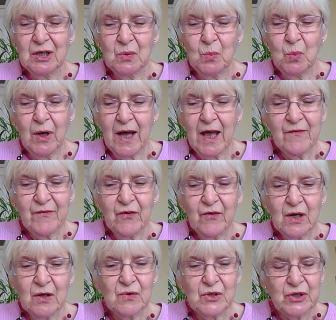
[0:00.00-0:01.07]
whatever
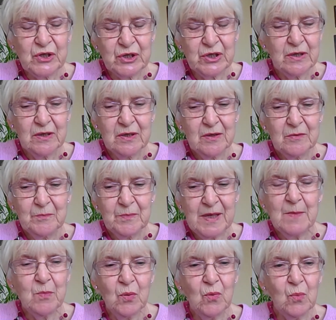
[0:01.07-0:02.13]
else
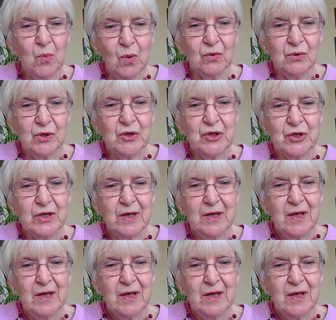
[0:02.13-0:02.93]
people want,